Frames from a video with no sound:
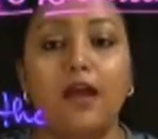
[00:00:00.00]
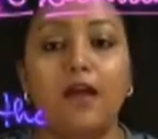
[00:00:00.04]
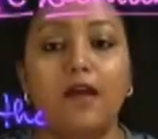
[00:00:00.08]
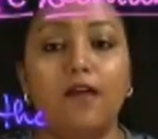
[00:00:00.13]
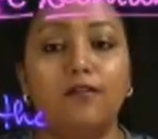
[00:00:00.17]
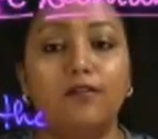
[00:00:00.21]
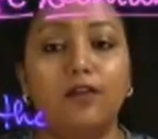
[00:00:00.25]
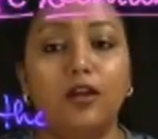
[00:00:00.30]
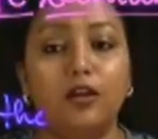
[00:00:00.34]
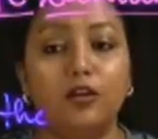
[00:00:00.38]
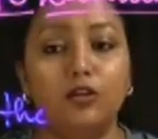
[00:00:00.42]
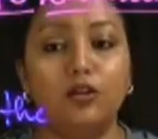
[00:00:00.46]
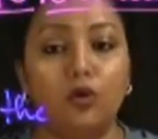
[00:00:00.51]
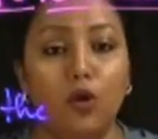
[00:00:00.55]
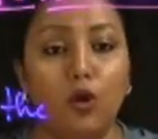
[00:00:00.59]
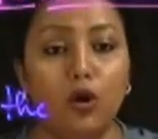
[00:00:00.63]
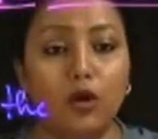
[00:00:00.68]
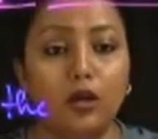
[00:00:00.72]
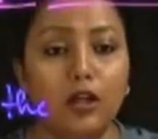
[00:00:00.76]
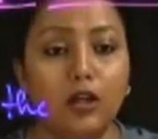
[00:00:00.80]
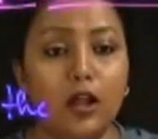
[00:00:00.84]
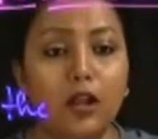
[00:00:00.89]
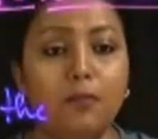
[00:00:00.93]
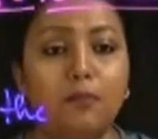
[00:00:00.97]
If the
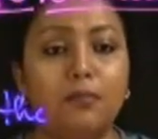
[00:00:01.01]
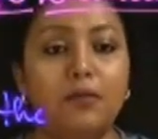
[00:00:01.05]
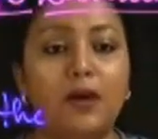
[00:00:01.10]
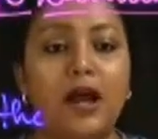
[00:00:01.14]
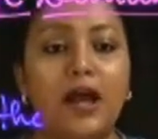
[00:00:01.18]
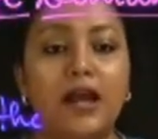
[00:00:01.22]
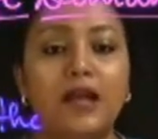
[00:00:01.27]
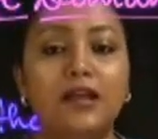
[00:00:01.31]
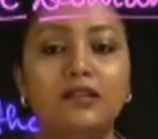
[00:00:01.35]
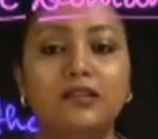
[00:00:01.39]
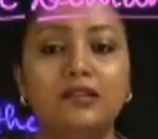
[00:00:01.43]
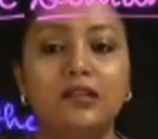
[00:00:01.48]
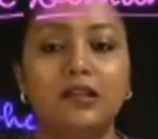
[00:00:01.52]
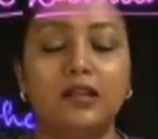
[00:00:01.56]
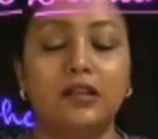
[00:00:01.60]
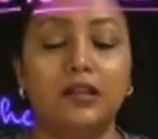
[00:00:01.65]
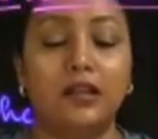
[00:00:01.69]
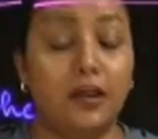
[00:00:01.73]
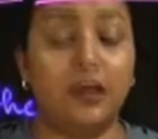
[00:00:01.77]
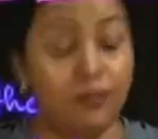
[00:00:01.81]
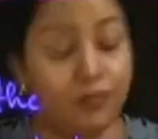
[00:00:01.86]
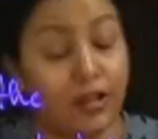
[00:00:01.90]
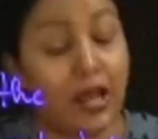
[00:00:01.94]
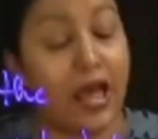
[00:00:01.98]
total price
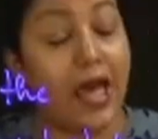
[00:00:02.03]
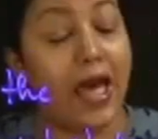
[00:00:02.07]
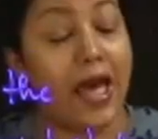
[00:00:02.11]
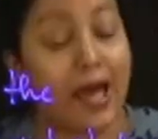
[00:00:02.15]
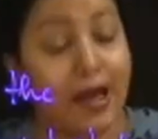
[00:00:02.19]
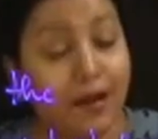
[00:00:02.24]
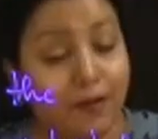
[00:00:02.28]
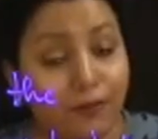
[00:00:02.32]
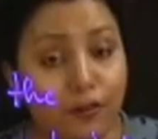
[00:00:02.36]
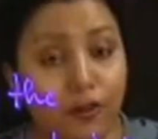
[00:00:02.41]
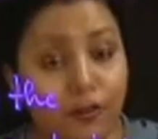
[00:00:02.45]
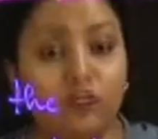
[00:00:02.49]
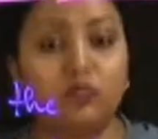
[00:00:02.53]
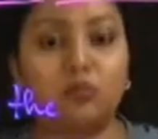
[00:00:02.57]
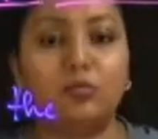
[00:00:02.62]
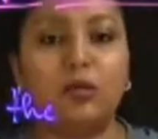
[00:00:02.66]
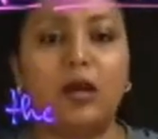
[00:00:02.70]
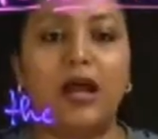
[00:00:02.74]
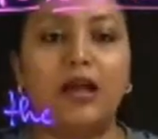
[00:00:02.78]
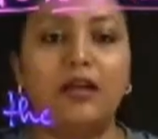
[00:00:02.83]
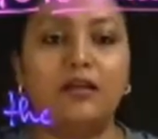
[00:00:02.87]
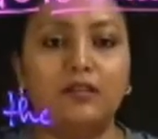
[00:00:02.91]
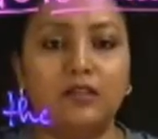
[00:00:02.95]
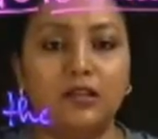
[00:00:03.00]
if the average
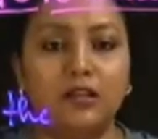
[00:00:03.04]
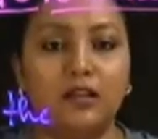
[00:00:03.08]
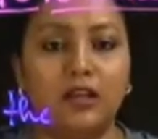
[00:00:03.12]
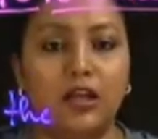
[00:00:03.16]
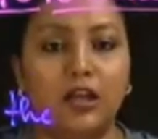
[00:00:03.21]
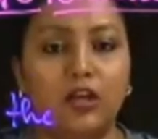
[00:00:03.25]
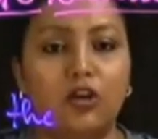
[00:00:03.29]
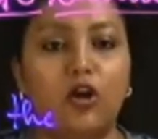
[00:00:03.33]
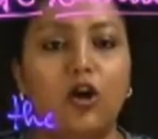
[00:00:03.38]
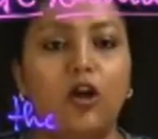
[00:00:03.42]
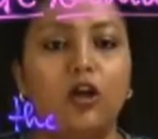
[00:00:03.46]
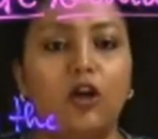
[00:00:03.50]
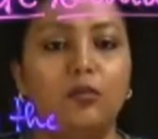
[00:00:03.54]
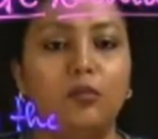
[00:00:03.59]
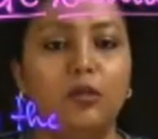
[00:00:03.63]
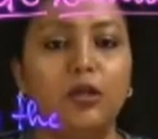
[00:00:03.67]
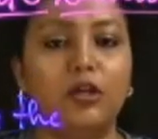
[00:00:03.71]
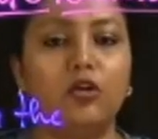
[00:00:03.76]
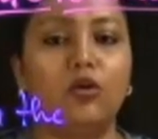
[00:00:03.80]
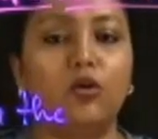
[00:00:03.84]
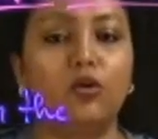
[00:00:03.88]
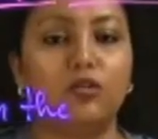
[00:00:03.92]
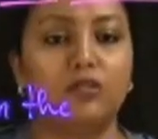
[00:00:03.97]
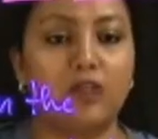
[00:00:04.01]
price in the
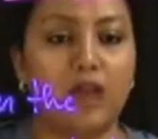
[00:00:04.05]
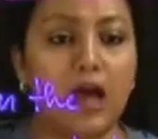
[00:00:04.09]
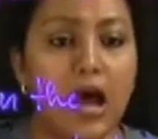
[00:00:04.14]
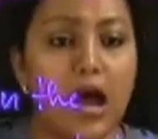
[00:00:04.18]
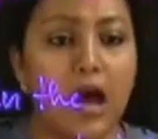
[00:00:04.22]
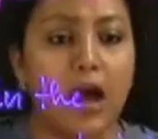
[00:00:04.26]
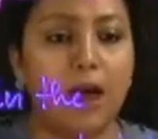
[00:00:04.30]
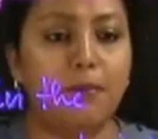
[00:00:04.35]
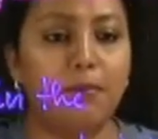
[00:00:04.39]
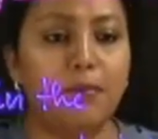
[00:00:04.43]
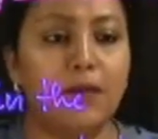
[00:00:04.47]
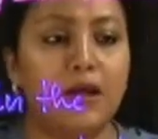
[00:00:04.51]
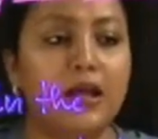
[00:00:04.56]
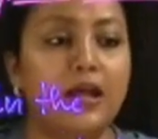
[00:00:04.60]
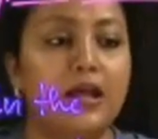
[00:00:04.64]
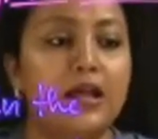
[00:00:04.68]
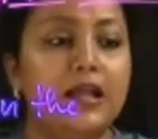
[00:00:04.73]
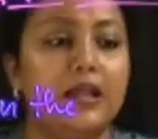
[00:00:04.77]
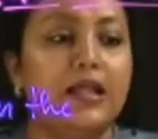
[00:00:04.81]
economy goes up,